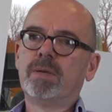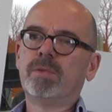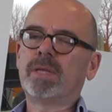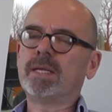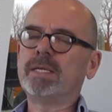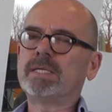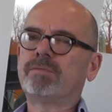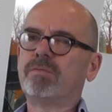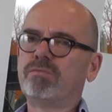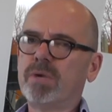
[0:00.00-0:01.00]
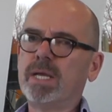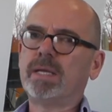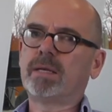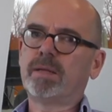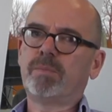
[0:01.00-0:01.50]
but they need to have a
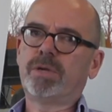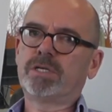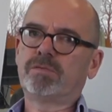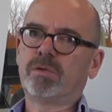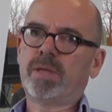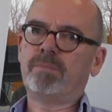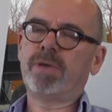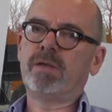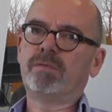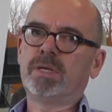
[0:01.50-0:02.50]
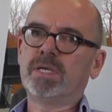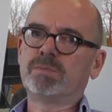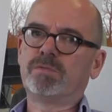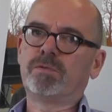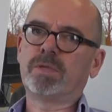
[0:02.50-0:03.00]
really clear picture of what that benefit is
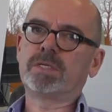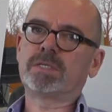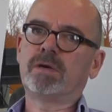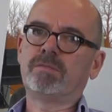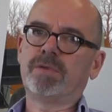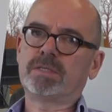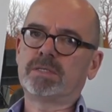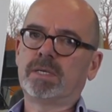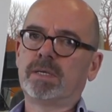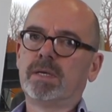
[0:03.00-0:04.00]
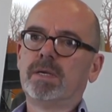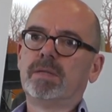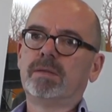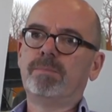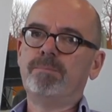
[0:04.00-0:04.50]
before they start investing
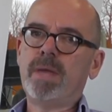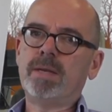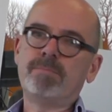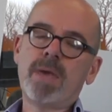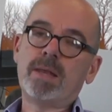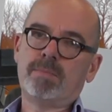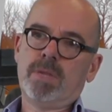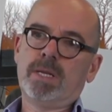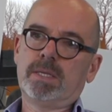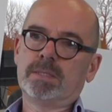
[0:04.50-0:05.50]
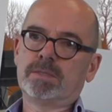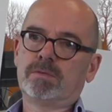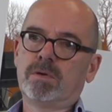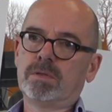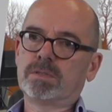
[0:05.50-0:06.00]
the many, many millions
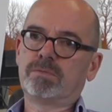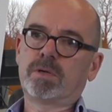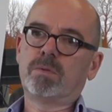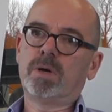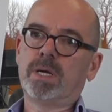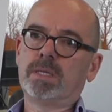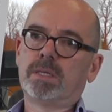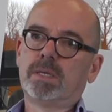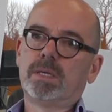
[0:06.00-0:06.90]
of dollars required